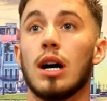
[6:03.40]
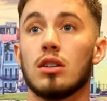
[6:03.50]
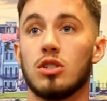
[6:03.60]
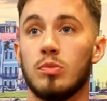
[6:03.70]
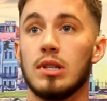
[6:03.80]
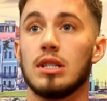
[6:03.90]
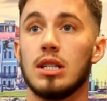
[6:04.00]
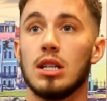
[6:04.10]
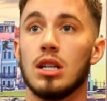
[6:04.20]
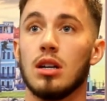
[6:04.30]

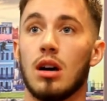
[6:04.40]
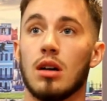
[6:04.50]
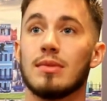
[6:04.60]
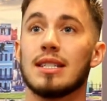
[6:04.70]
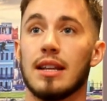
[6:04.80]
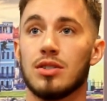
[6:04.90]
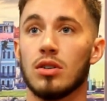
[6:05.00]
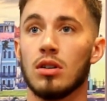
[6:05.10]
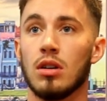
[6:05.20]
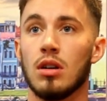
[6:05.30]
LGBT
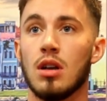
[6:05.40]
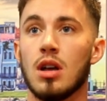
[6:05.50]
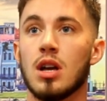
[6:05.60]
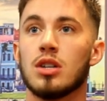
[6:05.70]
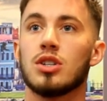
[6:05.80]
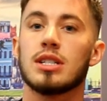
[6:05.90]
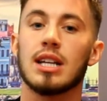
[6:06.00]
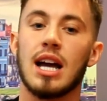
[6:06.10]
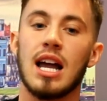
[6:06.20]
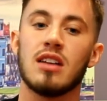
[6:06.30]
center, just to
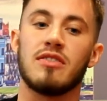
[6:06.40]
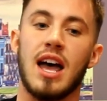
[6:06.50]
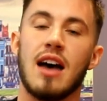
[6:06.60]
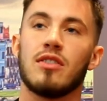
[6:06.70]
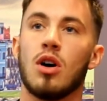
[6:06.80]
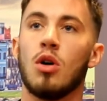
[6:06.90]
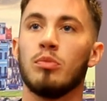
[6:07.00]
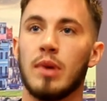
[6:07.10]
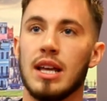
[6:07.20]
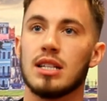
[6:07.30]
kind of have a home
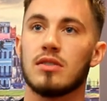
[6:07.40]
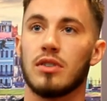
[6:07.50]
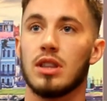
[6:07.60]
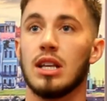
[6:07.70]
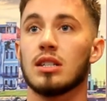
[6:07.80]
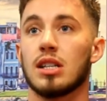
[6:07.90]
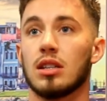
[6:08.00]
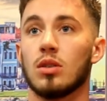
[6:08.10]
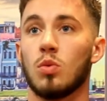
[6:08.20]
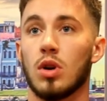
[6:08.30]
base for things like
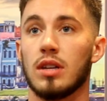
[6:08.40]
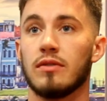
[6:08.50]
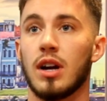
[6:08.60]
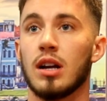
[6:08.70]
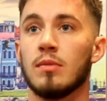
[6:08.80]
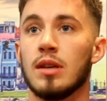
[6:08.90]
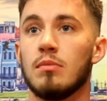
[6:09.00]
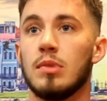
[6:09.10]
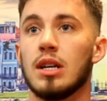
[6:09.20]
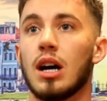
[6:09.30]
the work environment,
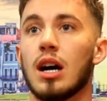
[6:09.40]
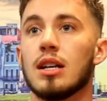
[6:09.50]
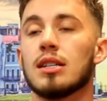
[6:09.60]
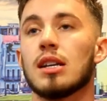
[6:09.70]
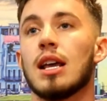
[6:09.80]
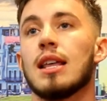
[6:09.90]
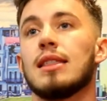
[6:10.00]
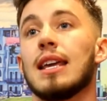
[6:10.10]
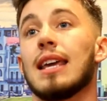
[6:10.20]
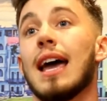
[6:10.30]
because
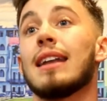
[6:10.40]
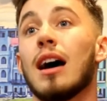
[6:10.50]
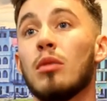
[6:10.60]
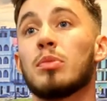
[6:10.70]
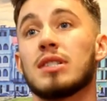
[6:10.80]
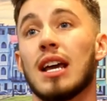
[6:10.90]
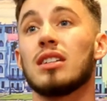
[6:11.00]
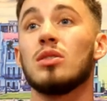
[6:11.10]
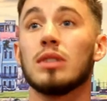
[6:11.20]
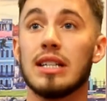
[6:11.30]
they can help protect
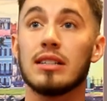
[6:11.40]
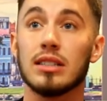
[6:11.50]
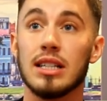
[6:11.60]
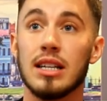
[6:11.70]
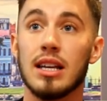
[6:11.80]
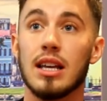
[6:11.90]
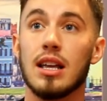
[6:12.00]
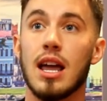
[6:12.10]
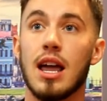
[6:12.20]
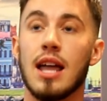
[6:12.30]
you legally.
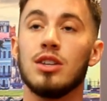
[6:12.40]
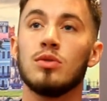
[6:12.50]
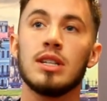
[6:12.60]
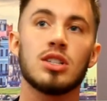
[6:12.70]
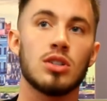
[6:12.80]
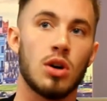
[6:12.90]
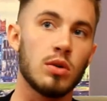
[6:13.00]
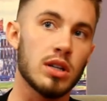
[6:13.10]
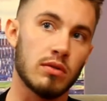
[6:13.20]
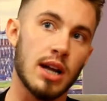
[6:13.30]
And you need to know
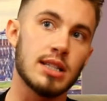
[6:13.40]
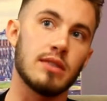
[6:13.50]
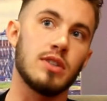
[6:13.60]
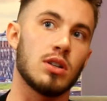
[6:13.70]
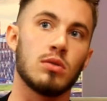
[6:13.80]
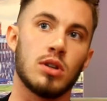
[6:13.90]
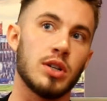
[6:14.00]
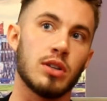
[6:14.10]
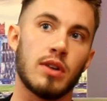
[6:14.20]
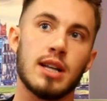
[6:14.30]
your rights. If you don't know
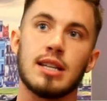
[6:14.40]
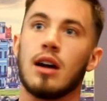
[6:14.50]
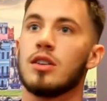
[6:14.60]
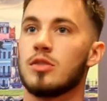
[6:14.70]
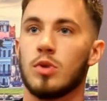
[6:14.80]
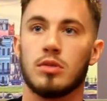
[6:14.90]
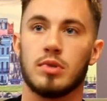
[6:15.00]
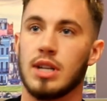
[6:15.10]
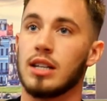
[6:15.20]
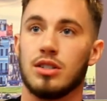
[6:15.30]
your rights, how are you supposed to
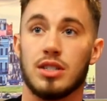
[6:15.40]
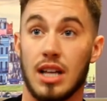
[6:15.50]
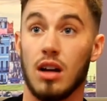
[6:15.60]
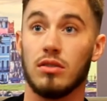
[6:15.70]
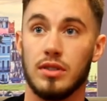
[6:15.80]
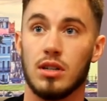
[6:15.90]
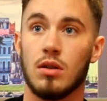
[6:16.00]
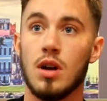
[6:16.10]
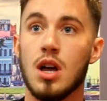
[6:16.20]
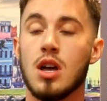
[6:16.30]
protect yourself, you know?
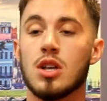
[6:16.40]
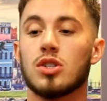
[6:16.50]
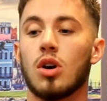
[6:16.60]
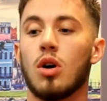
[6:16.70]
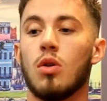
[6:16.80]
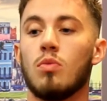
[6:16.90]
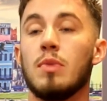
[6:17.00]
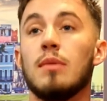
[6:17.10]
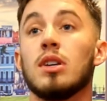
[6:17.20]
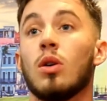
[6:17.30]
Right. So
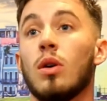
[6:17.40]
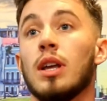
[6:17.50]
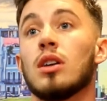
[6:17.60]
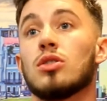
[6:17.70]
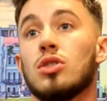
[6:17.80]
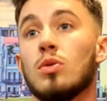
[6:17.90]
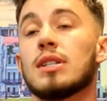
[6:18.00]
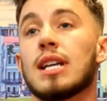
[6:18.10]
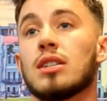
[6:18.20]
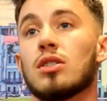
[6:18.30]
maybe going to a
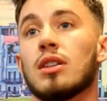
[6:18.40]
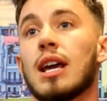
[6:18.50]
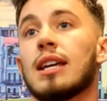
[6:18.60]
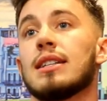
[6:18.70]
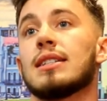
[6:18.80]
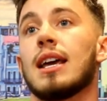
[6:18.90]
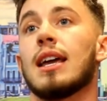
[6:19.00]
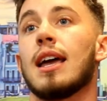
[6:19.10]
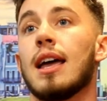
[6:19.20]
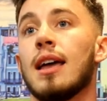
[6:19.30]
center that can say,
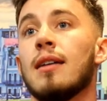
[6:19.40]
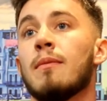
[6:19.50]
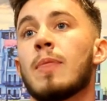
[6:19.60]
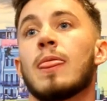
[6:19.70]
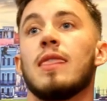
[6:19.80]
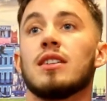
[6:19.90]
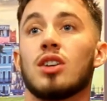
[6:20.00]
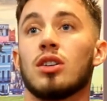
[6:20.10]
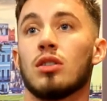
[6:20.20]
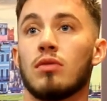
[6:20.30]
hey, these are
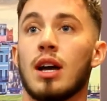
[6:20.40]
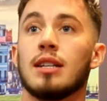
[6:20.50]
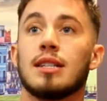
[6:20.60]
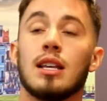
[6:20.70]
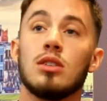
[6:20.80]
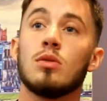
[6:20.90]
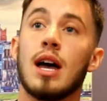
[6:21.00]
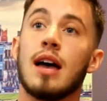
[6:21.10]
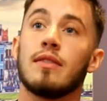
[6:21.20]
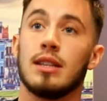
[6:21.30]
your rights that you
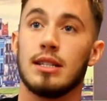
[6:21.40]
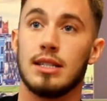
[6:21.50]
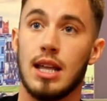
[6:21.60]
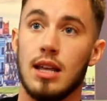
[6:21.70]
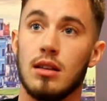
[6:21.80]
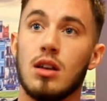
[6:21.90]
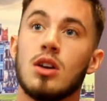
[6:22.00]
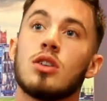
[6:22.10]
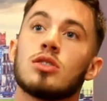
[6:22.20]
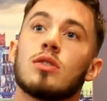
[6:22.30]
have in this state,
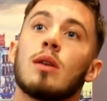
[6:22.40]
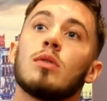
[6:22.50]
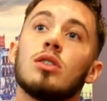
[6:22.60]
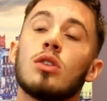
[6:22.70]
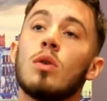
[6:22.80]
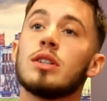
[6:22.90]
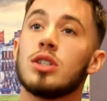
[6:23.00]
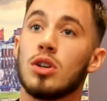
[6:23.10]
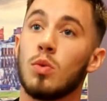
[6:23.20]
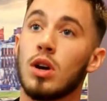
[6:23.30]
so that when you go
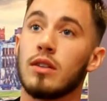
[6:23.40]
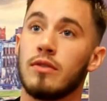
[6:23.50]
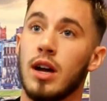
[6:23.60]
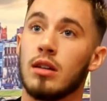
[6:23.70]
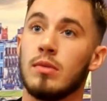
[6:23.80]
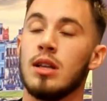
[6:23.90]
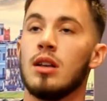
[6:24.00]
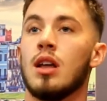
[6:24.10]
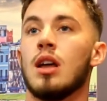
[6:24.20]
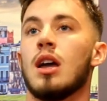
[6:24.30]
into your work environment
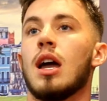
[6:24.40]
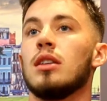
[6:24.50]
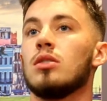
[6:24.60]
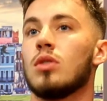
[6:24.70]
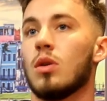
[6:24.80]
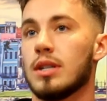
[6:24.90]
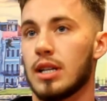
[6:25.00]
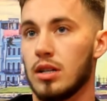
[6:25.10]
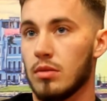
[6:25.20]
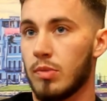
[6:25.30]
and you go to
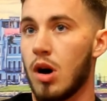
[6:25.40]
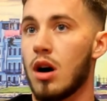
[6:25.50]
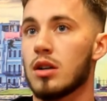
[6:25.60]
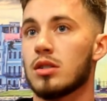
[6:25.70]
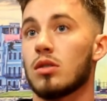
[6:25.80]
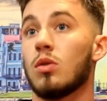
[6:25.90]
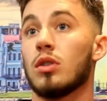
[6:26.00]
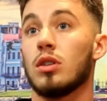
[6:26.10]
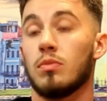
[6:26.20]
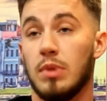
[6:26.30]
tell your boss or
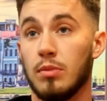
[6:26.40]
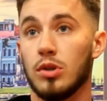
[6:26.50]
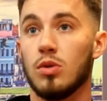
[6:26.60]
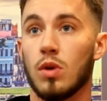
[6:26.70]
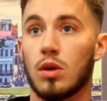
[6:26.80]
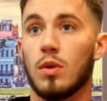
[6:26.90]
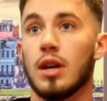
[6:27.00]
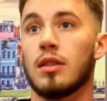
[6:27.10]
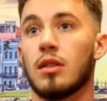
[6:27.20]
your people you work with,